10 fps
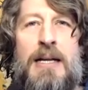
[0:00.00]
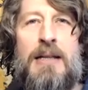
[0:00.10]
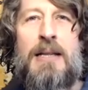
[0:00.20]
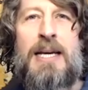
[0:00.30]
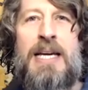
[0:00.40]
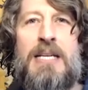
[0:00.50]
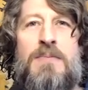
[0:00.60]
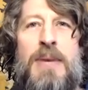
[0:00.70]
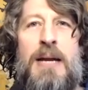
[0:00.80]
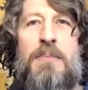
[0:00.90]
Lee's
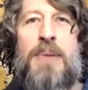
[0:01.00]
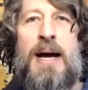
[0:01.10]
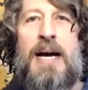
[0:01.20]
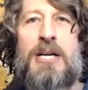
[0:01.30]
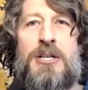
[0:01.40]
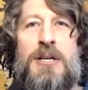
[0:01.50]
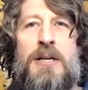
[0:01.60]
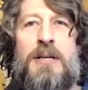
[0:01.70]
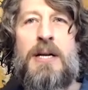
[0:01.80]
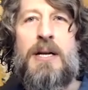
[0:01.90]
main passion
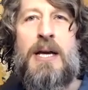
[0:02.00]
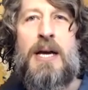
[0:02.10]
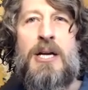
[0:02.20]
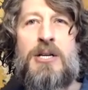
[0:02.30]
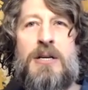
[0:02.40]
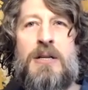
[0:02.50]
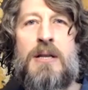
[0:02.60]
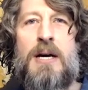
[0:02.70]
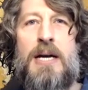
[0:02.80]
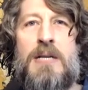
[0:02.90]
and dedication
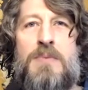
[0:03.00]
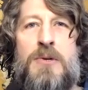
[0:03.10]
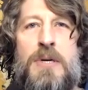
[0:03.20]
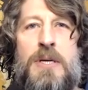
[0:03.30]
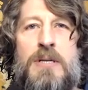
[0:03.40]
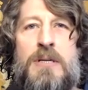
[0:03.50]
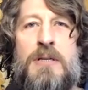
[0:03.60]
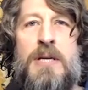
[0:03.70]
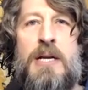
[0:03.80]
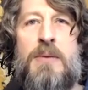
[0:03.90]
lies between
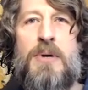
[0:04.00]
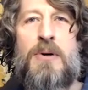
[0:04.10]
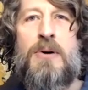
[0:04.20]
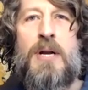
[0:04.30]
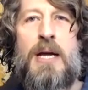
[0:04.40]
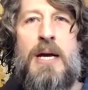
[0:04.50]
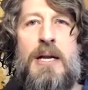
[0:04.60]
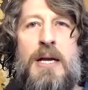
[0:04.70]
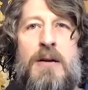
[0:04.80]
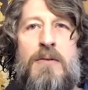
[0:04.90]
sustainability
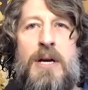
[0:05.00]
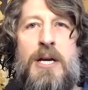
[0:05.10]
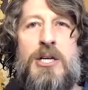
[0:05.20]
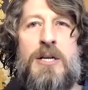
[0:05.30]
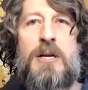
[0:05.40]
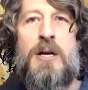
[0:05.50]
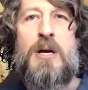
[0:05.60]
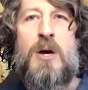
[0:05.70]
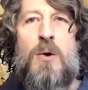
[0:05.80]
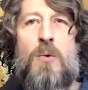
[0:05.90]
and innovation,
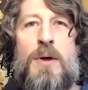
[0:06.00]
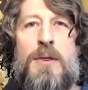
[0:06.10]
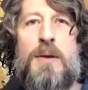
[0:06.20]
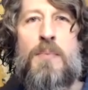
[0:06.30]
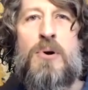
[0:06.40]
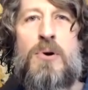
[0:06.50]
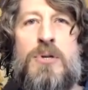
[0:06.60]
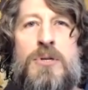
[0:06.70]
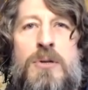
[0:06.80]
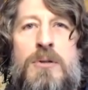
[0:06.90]
with a
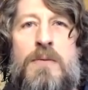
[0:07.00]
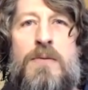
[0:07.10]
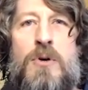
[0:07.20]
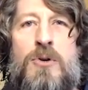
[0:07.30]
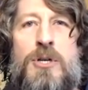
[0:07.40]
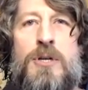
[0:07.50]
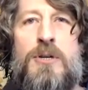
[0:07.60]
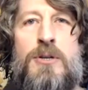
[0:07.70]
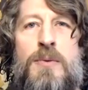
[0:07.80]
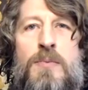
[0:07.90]
personal
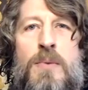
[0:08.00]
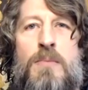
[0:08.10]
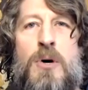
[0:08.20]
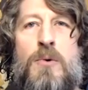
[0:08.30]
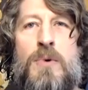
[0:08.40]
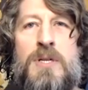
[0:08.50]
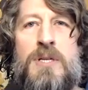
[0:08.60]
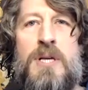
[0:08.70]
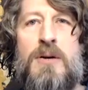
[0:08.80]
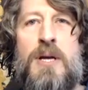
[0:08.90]
devotion to promote
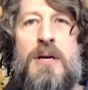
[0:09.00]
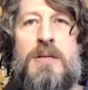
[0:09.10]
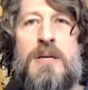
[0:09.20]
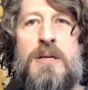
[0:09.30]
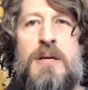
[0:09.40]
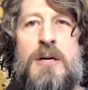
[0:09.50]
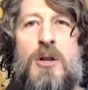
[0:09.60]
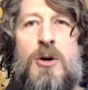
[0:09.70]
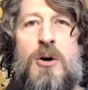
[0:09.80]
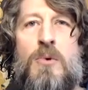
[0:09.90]
resilience in the
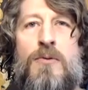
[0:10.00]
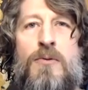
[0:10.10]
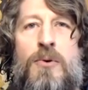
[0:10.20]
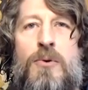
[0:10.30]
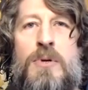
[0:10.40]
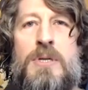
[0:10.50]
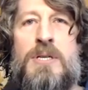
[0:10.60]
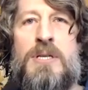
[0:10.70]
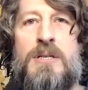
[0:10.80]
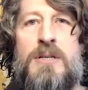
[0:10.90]
global food
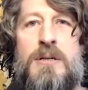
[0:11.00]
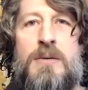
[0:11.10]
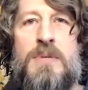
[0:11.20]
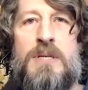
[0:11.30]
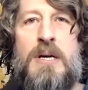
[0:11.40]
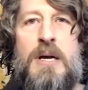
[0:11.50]
systems.